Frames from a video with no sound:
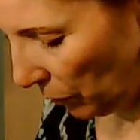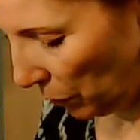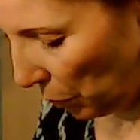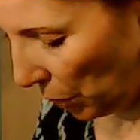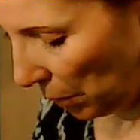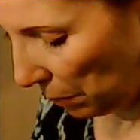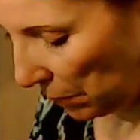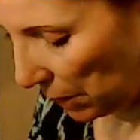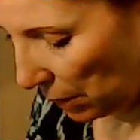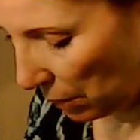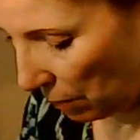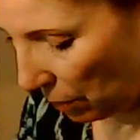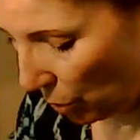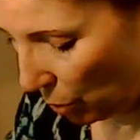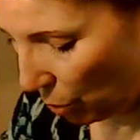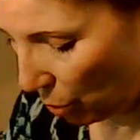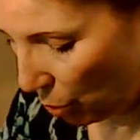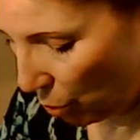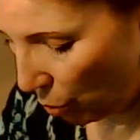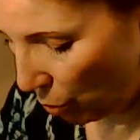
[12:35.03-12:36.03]
Probably
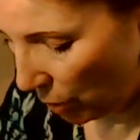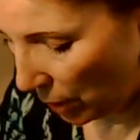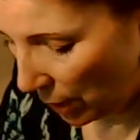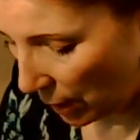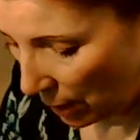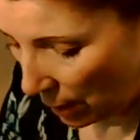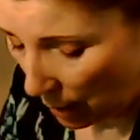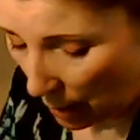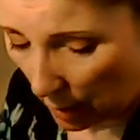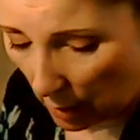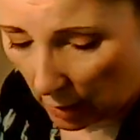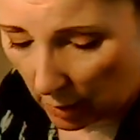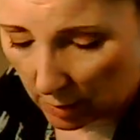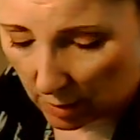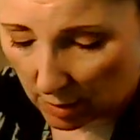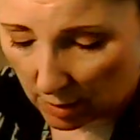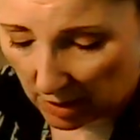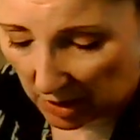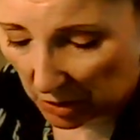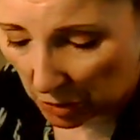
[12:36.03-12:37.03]
do a
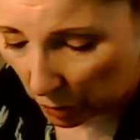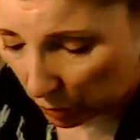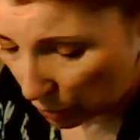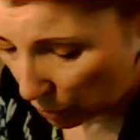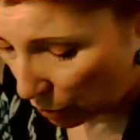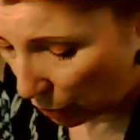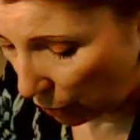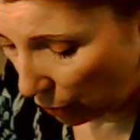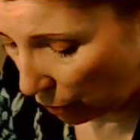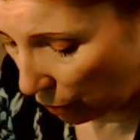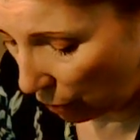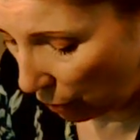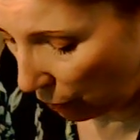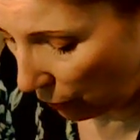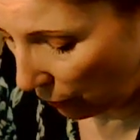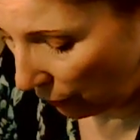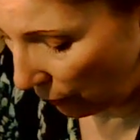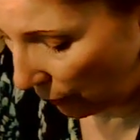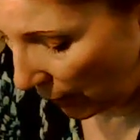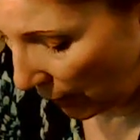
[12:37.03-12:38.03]
single
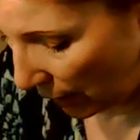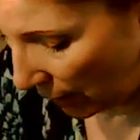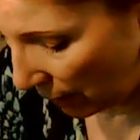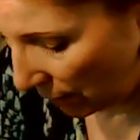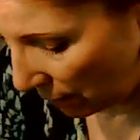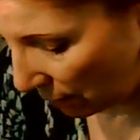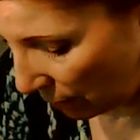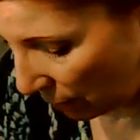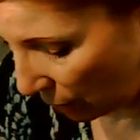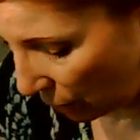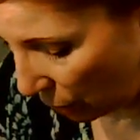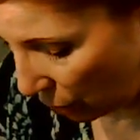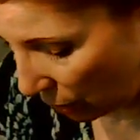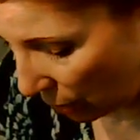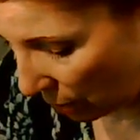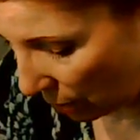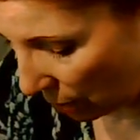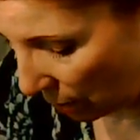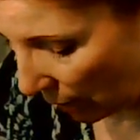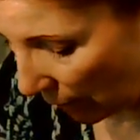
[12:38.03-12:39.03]
serve and
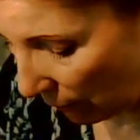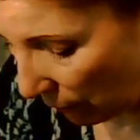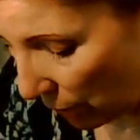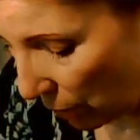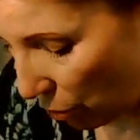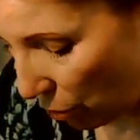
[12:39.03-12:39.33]
just save the